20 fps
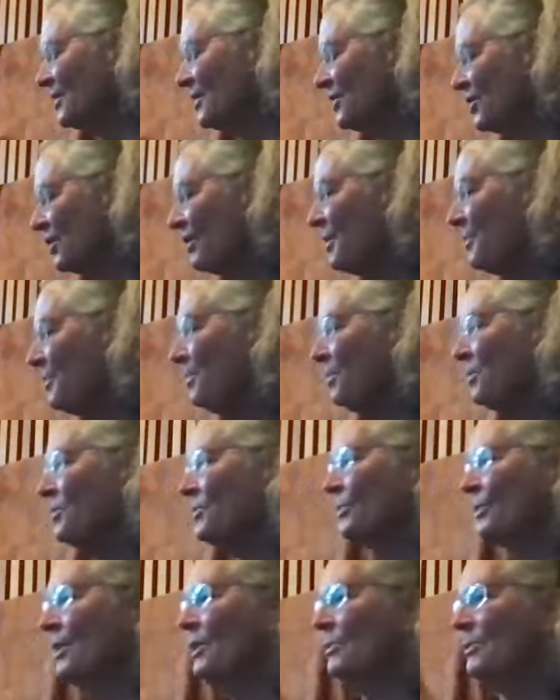
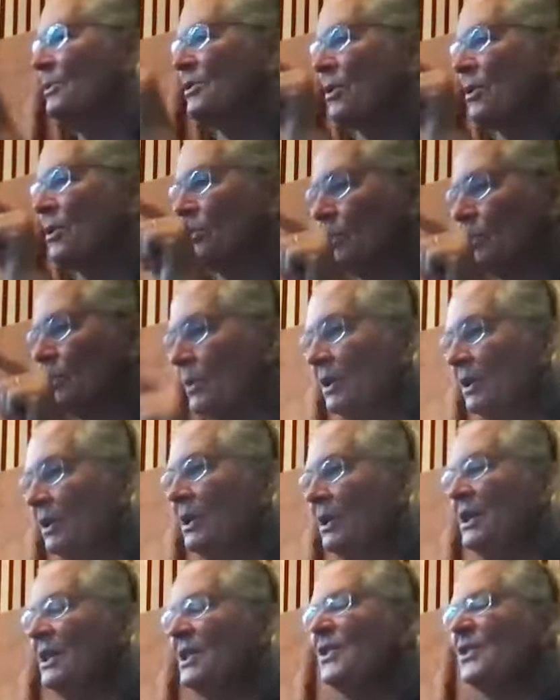Shariputra, who was a
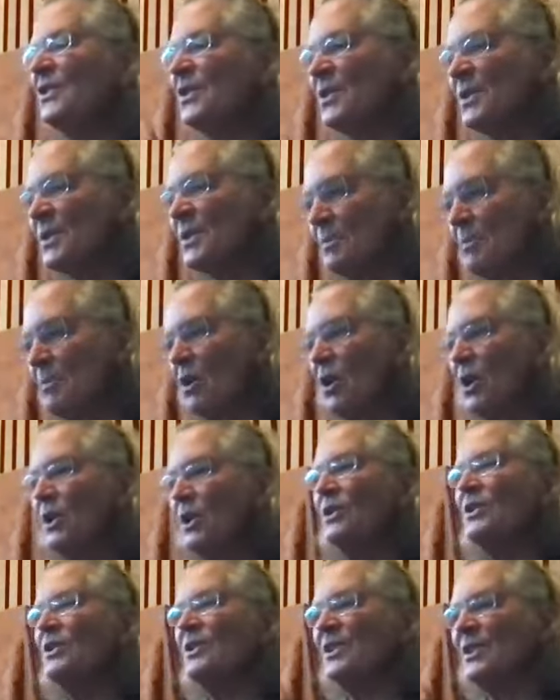really
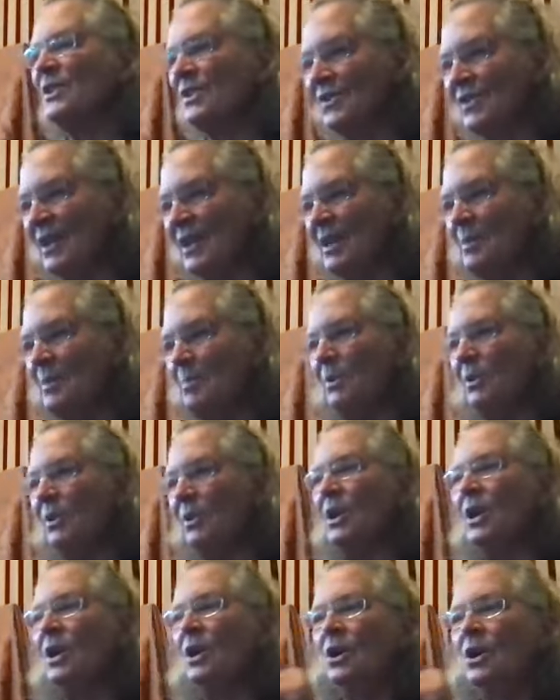smart
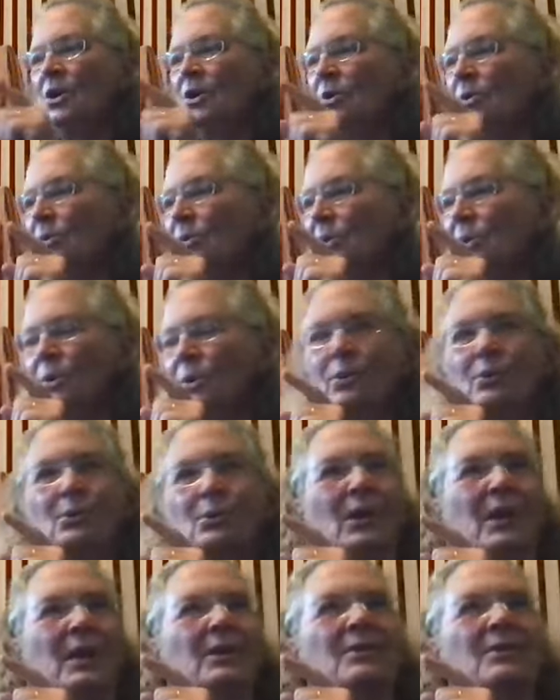disciple who
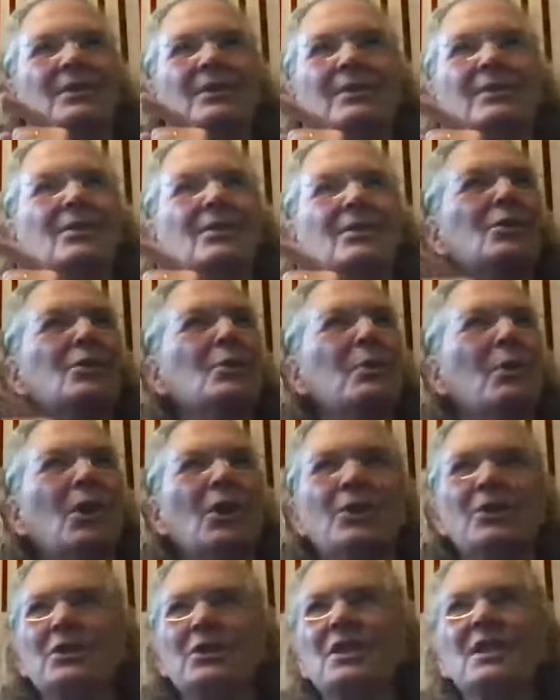like knew
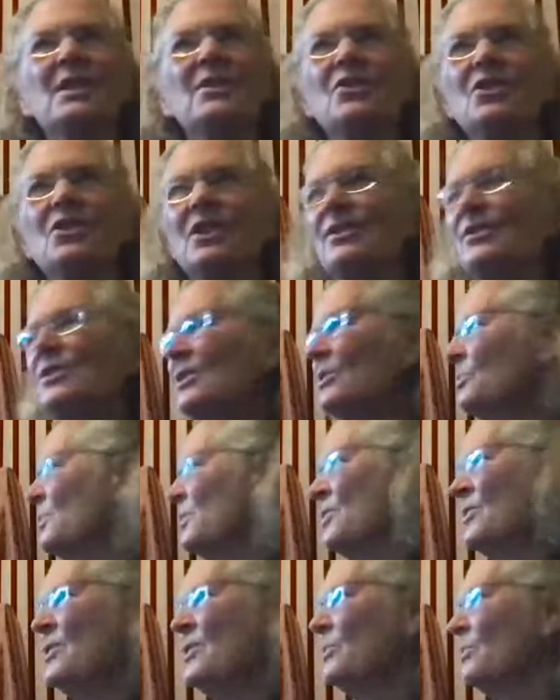all the teachings and
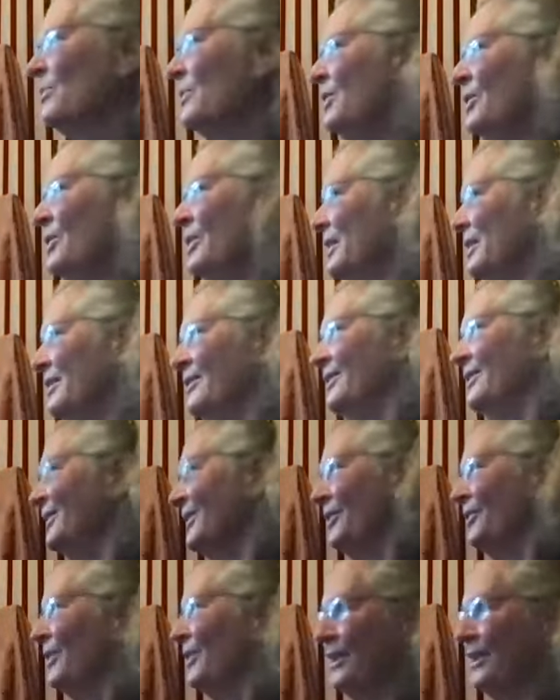was the really,
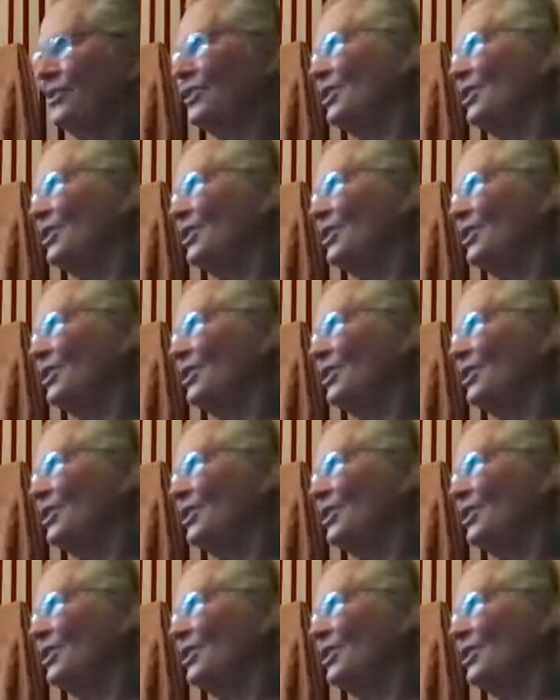like